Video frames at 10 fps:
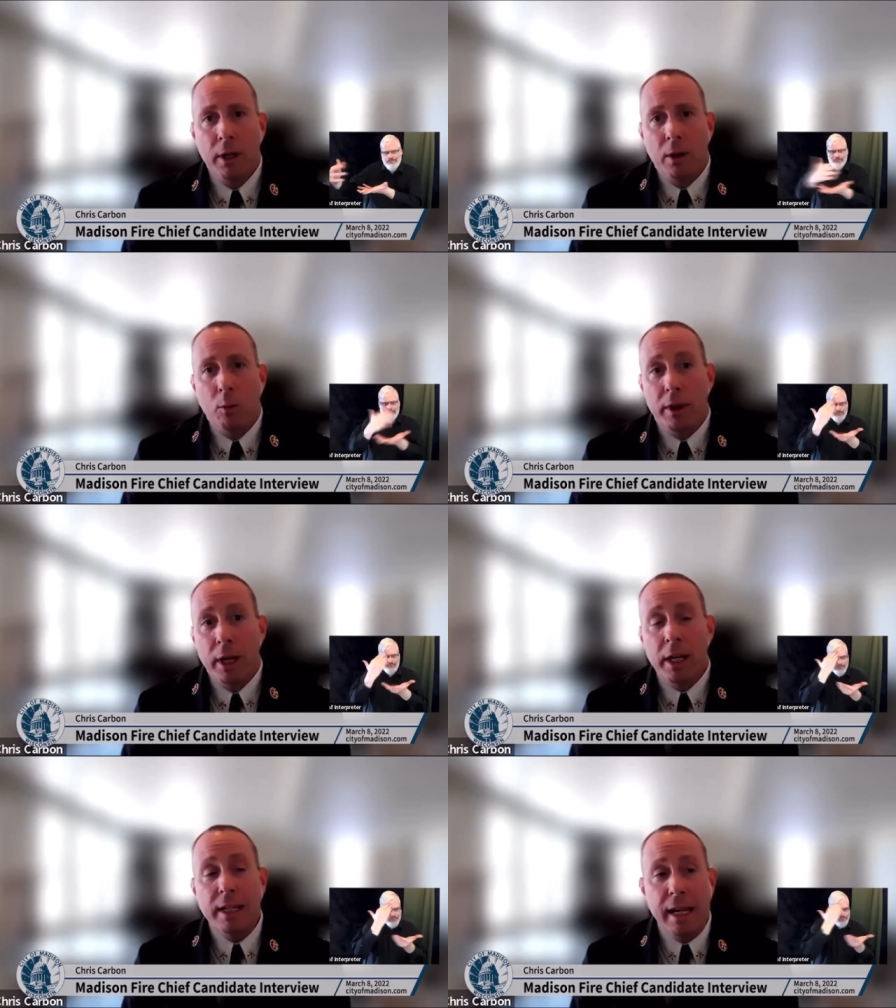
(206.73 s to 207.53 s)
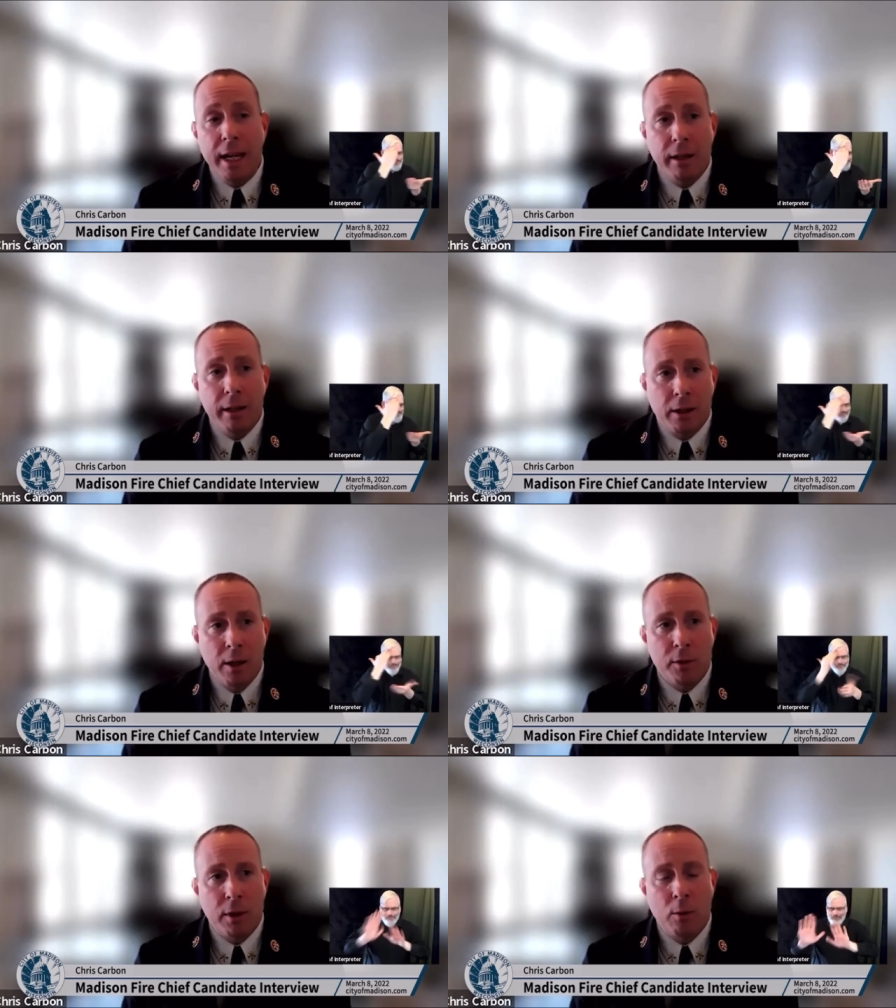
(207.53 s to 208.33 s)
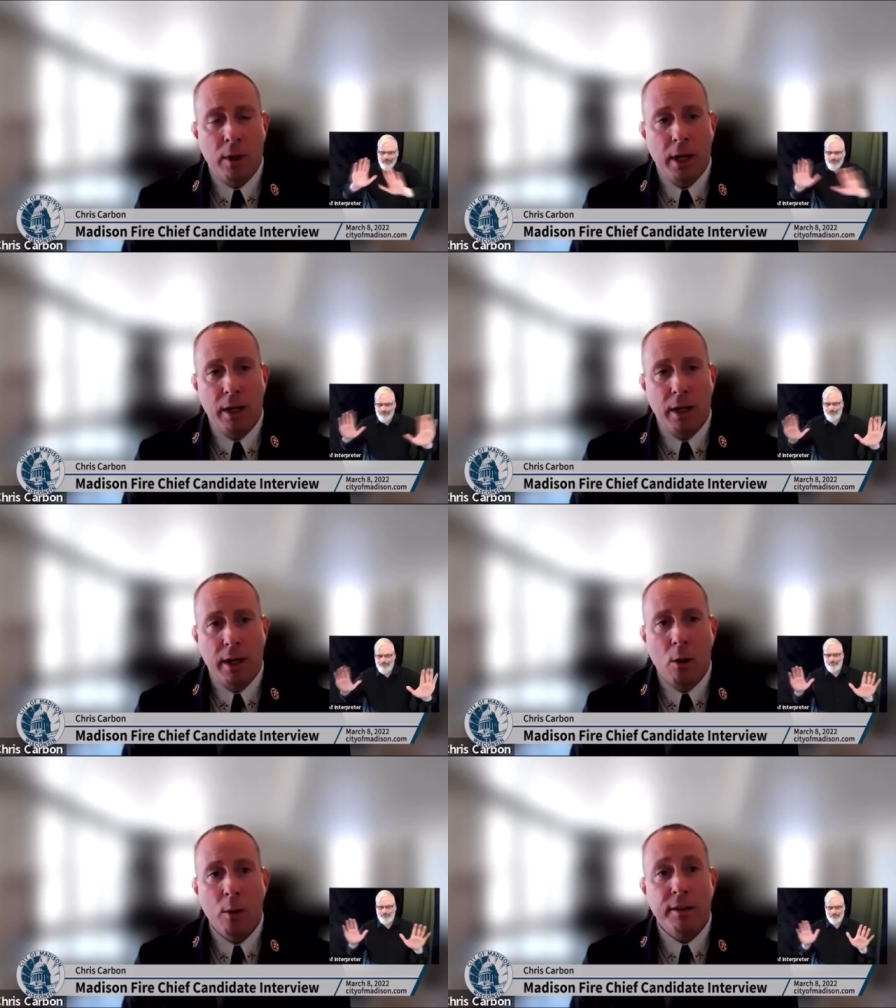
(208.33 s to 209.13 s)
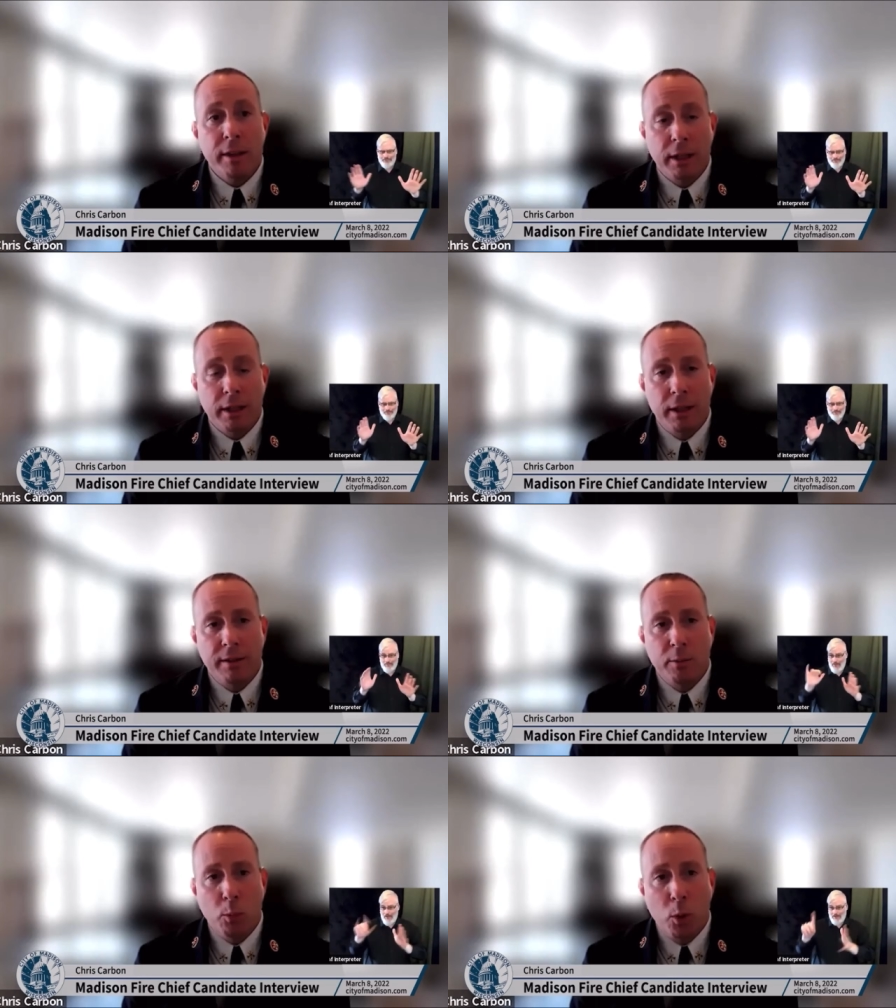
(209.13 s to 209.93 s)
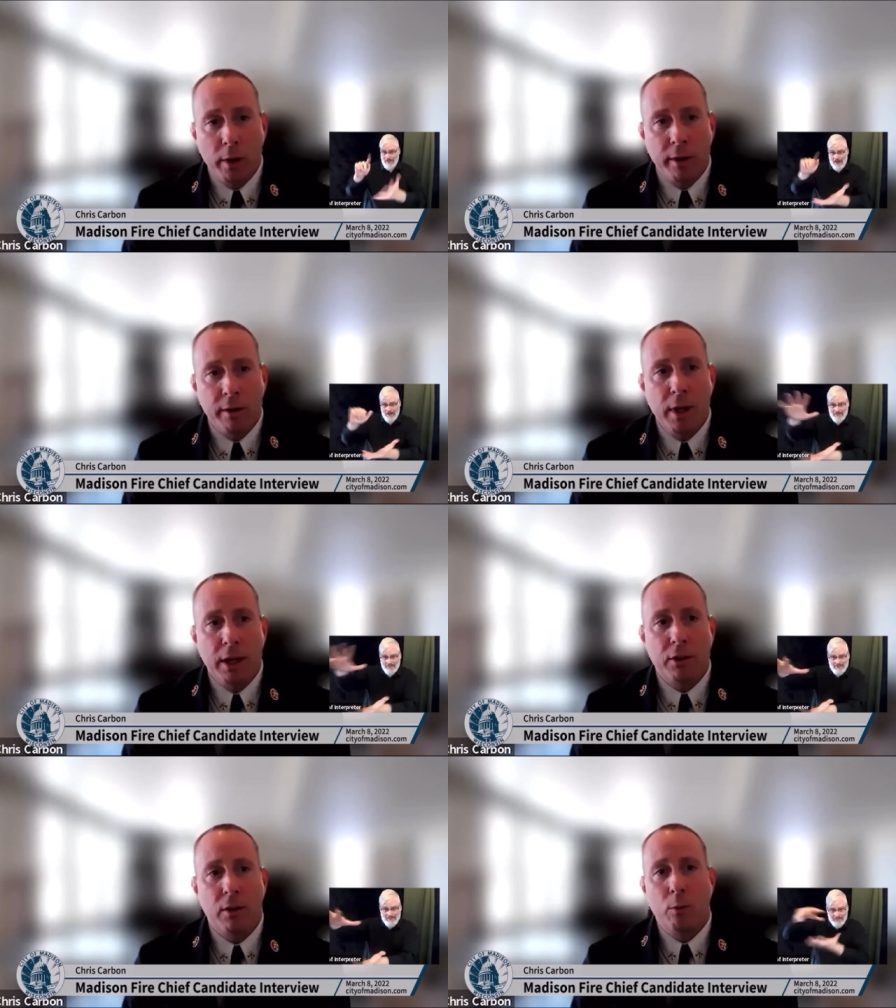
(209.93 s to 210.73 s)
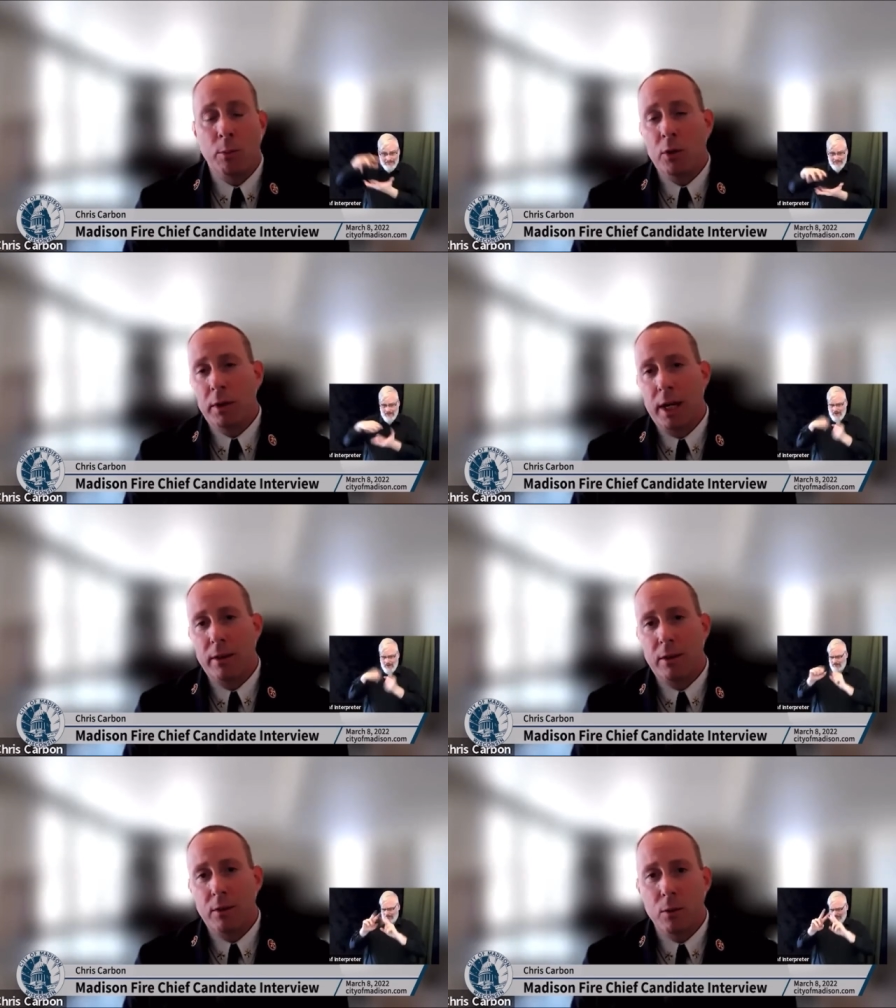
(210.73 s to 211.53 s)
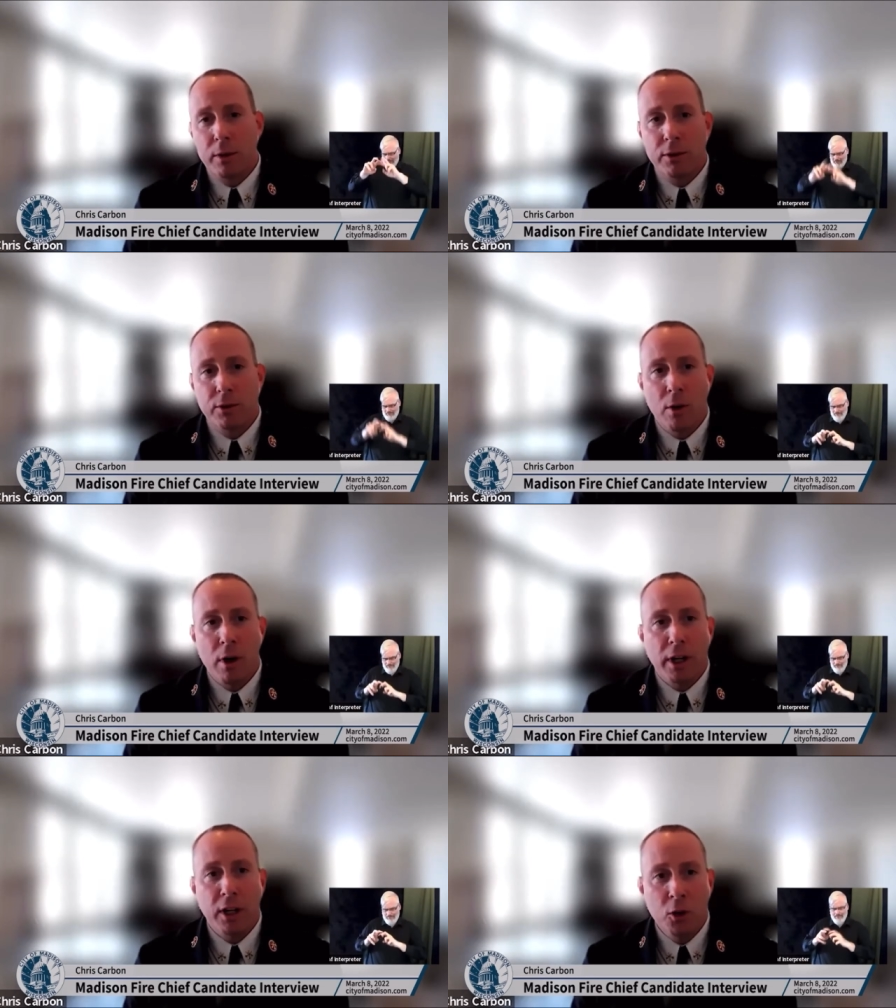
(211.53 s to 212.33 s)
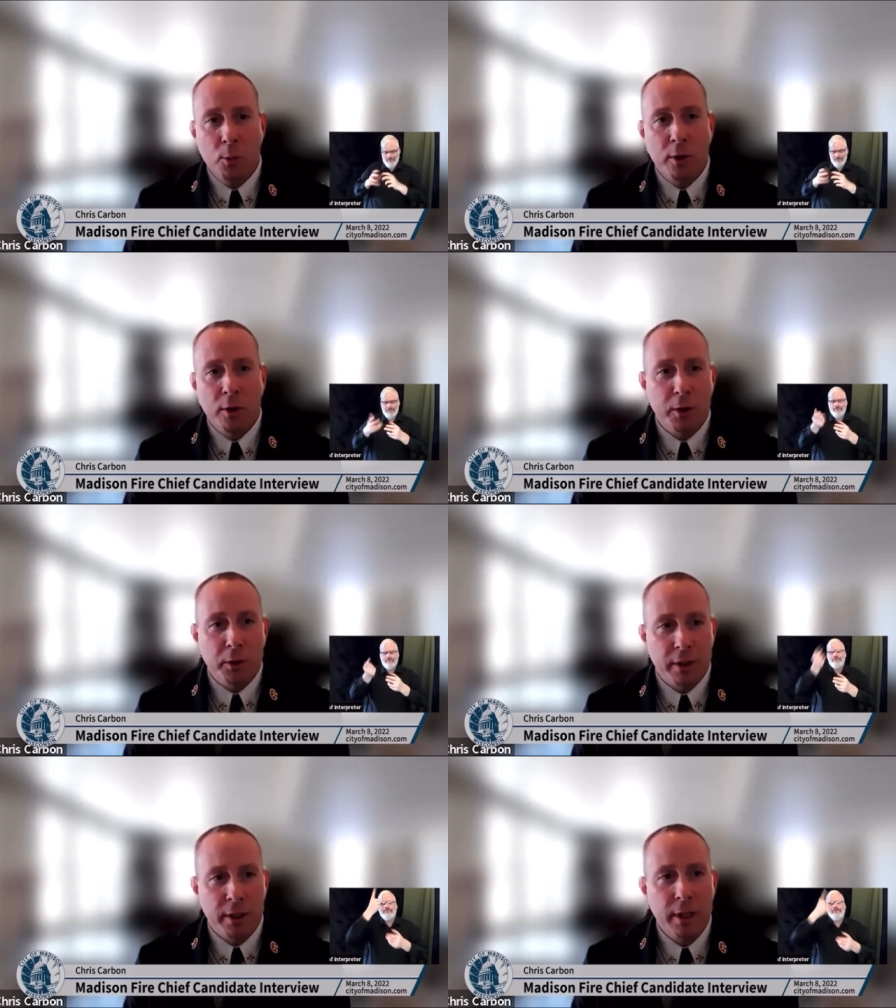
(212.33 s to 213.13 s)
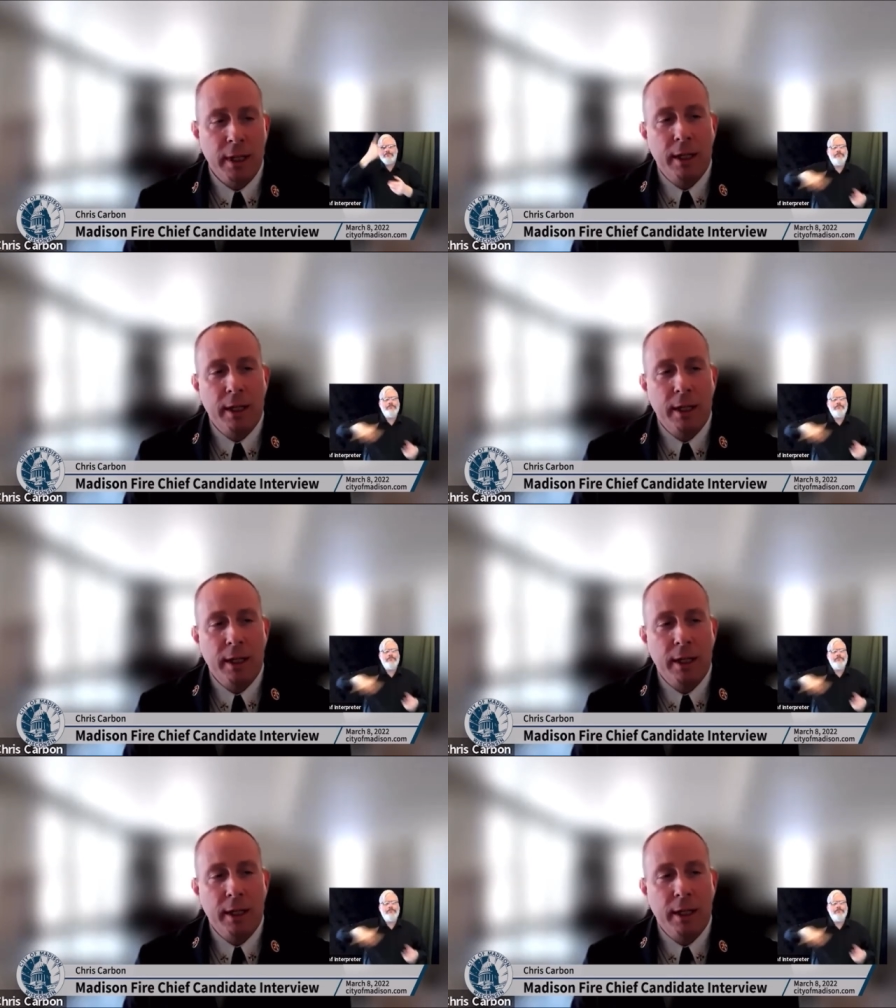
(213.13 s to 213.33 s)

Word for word: With any data that comes our way, I always think that it's important to make sure that we put that through a strong human filter.